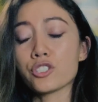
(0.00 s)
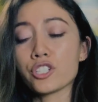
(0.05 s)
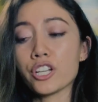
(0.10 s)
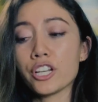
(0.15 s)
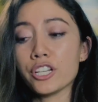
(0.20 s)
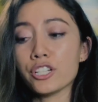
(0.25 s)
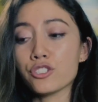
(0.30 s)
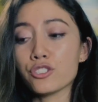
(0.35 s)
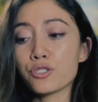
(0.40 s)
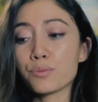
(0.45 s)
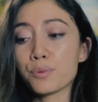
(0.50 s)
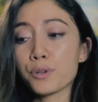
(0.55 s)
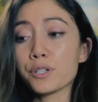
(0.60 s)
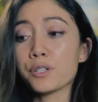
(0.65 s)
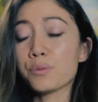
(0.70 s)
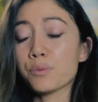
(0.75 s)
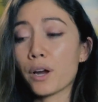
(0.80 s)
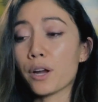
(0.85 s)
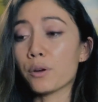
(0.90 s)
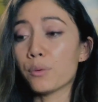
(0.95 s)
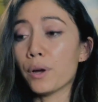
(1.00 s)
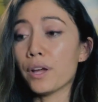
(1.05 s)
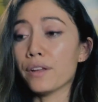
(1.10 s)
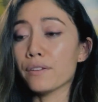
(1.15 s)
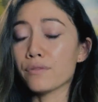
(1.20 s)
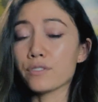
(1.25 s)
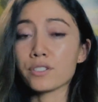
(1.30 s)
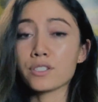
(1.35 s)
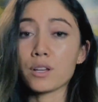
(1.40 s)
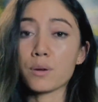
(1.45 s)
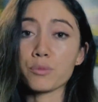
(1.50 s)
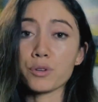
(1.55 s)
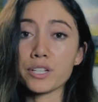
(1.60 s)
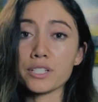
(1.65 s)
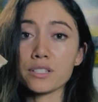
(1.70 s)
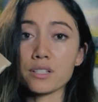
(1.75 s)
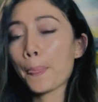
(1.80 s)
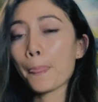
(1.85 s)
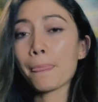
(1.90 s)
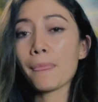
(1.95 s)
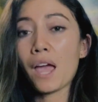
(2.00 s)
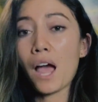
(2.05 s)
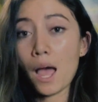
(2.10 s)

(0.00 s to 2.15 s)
change pretty right away for some reason.